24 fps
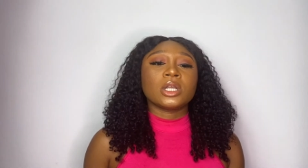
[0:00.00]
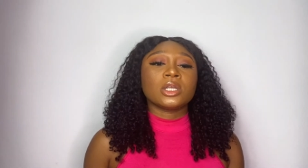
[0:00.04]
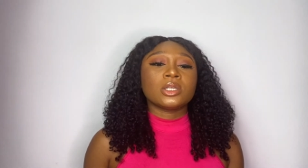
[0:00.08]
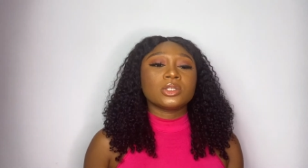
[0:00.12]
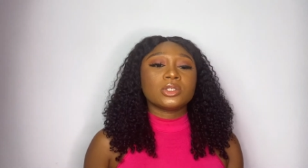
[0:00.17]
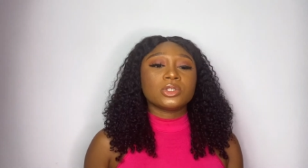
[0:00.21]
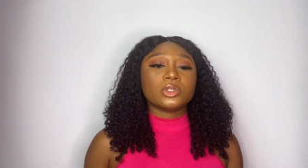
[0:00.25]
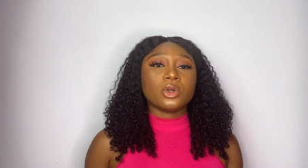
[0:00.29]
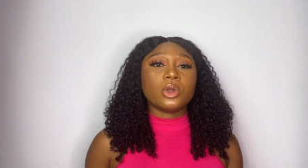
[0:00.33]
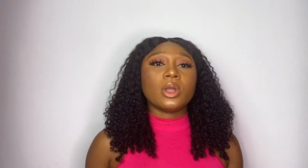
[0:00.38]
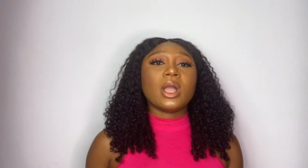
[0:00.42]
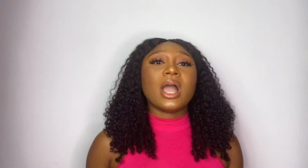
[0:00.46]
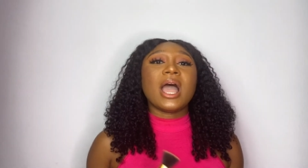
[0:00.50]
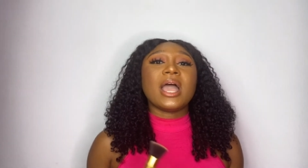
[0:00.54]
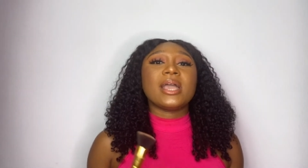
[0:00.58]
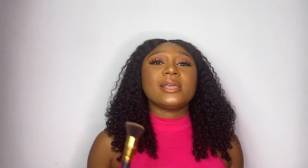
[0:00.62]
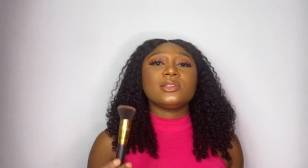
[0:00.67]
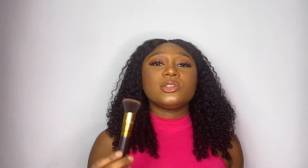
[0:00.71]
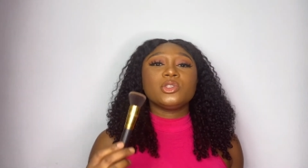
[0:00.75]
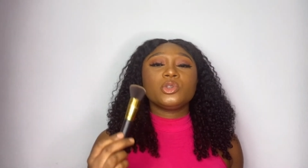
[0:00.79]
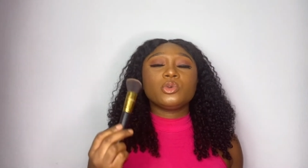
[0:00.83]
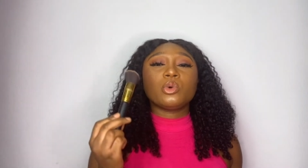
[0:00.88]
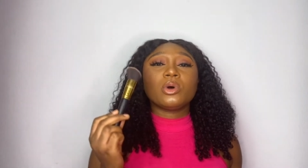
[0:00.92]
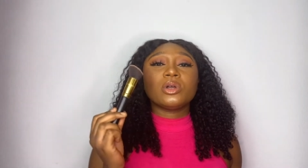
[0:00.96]
So
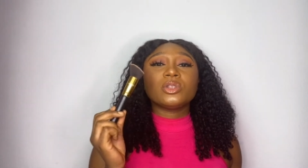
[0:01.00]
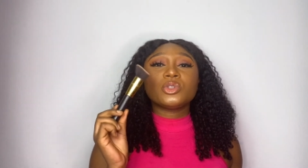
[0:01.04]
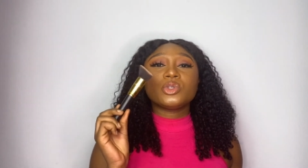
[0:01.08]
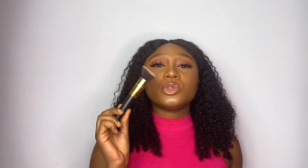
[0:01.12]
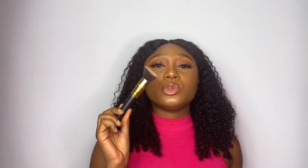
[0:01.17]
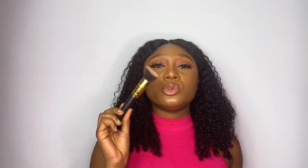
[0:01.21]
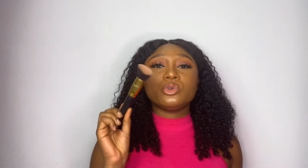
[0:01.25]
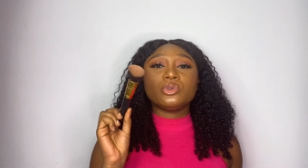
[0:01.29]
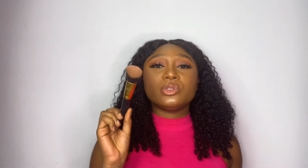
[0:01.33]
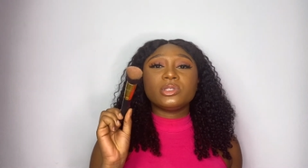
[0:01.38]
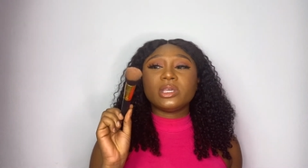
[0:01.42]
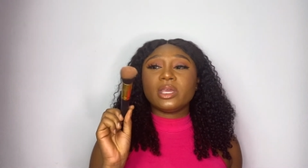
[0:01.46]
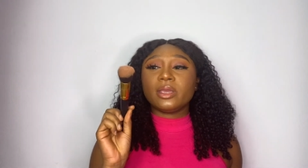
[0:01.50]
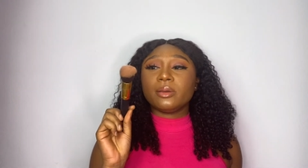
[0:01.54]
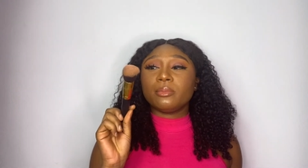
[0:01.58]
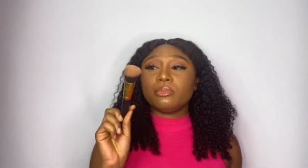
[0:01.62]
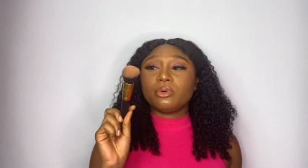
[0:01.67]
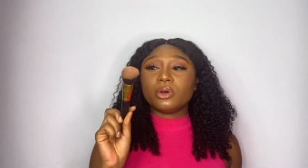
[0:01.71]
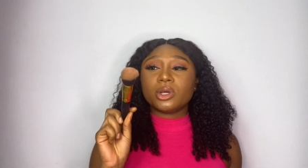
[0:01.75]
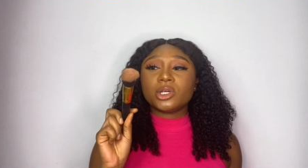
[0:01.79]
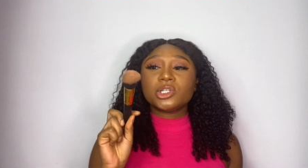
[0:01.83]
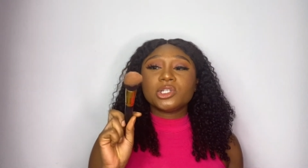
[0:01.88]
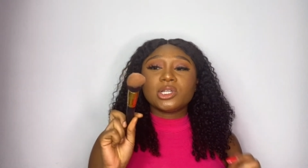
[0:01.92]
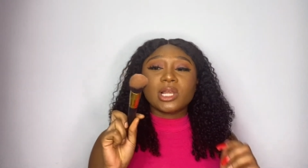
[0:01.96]
guys, you want to use a
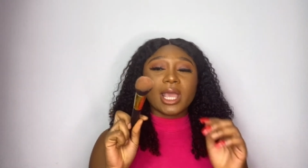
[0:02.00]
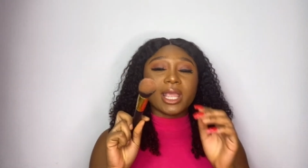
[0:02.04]
brush